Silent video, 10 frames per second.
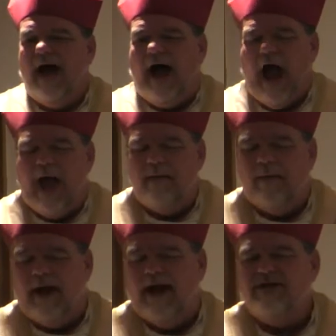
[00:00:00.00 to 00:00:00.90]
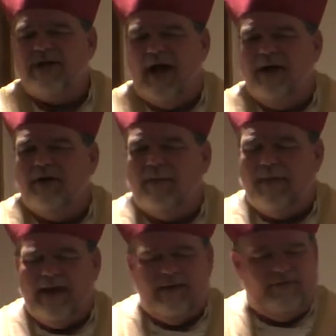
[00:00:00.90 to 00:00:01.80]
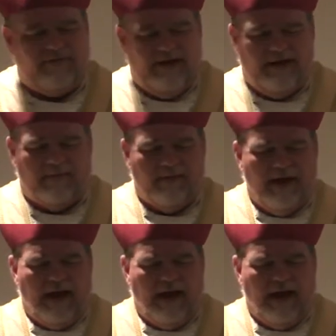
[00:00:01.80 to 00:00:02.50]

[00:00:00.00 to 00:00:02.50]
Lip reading: I am obliged under pain of sin,